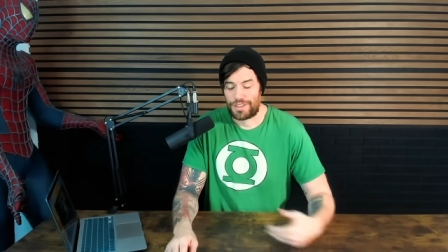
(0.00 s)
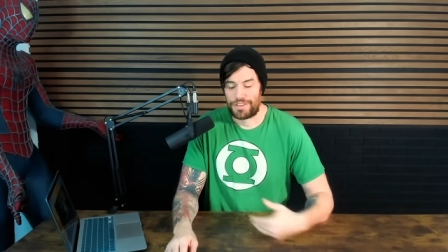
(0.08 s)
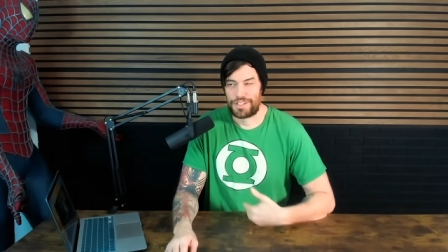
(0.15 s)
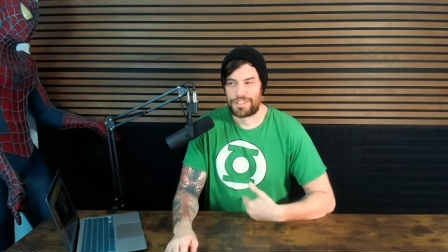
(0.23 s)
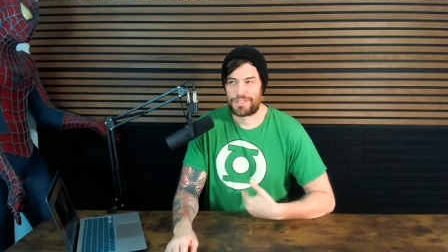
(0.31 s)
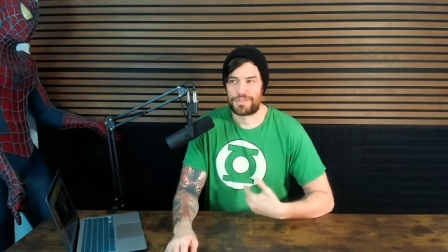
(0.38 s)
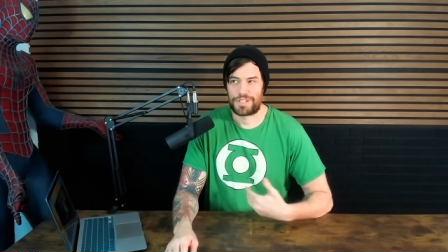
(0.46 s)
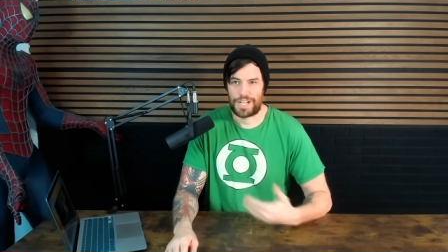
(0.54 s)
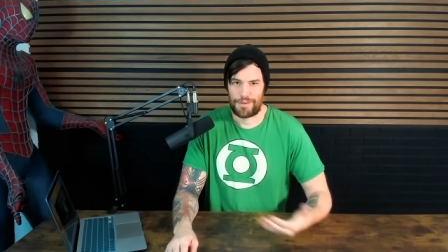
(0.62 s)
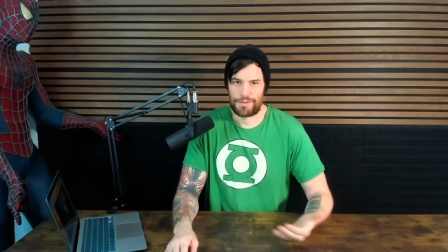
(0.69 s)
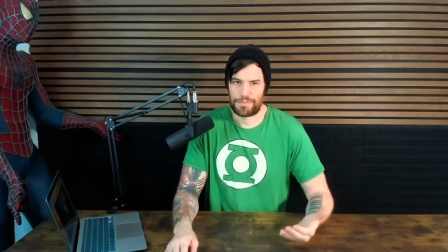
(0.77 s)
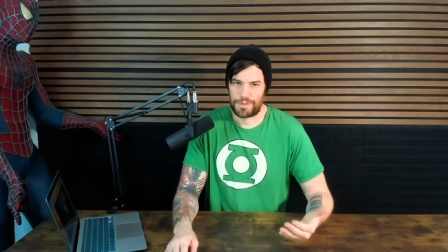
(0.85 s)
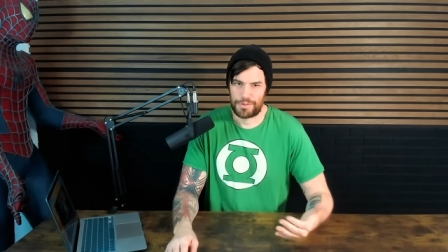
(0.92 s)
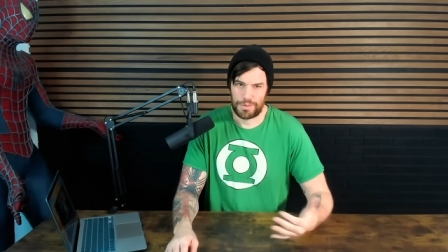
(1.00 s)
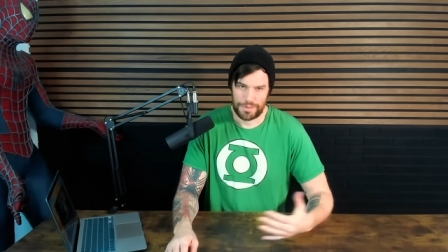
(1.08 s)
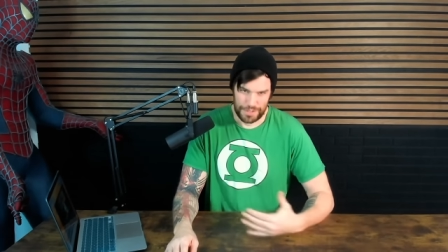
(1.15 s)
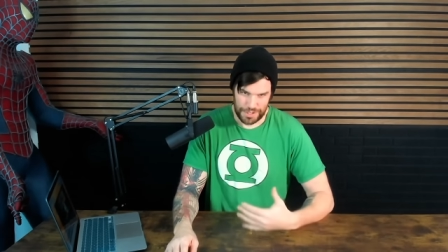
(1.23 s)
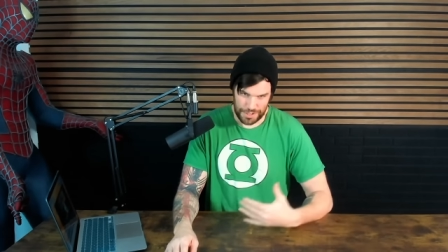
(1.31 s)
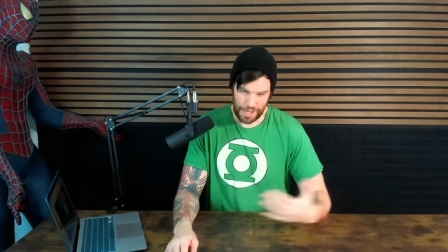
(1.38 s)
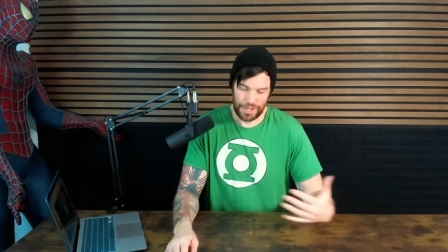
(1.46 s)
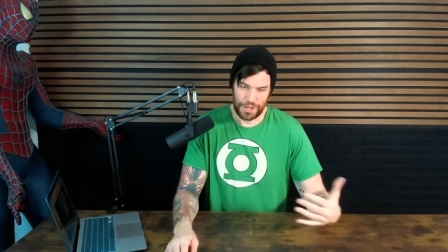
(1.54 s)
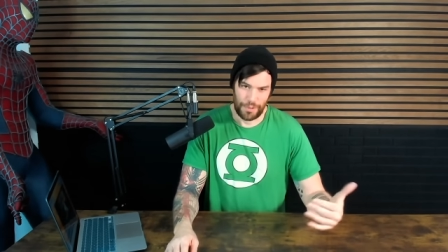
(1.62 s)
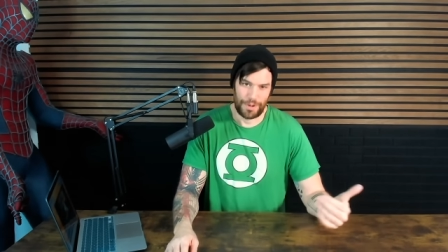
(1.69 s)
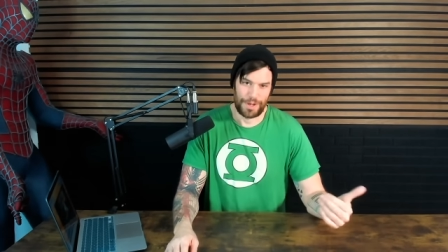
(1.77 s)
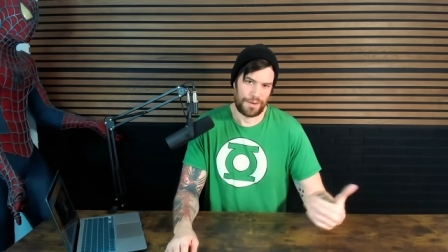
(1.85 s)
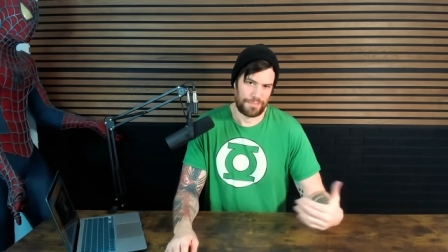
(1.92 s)
this comic book will start
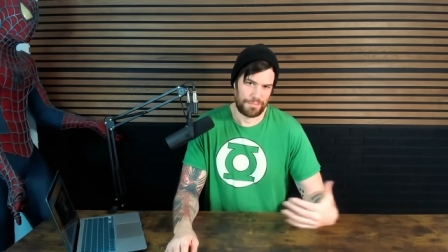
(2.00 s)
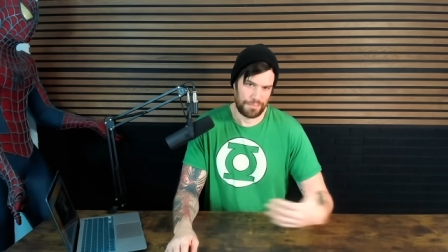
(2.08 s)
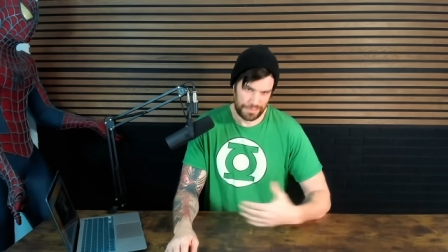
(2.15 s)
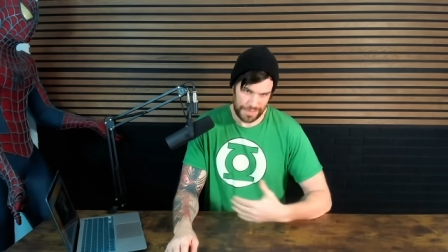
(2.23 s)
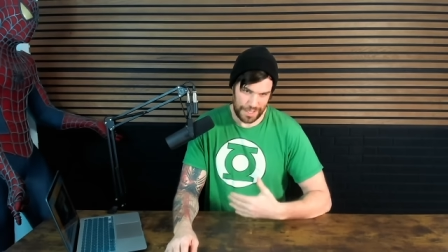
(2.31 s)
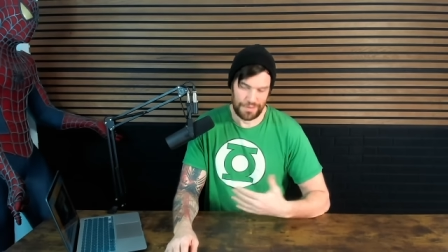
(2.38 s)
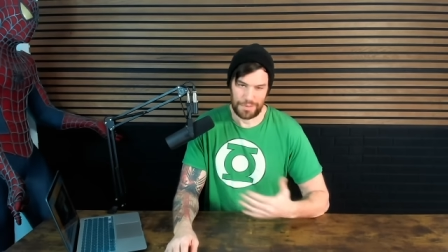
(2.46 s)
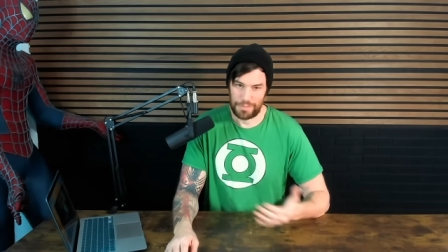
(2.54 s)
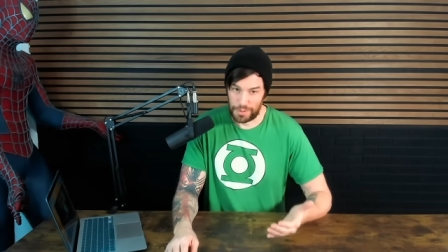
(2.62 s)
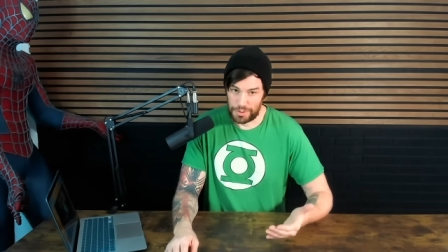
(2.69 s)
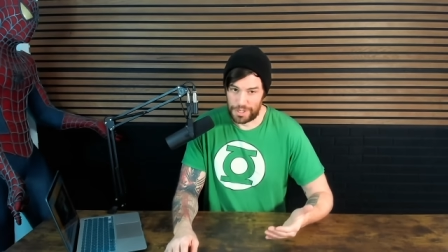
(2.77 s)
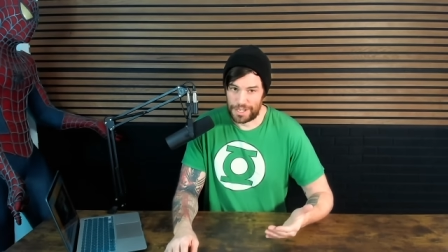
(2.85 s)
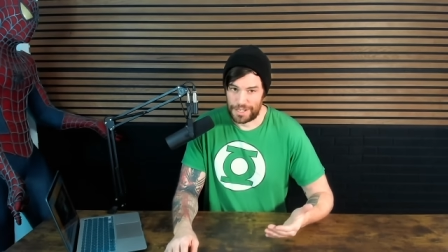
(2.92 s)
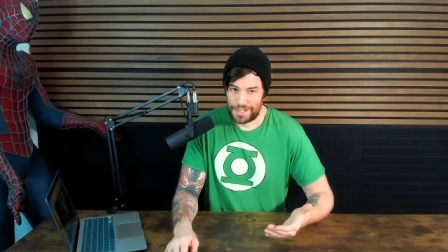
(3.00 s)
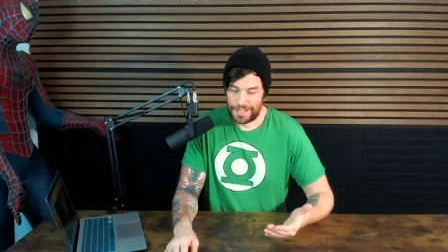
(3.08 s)
going up even more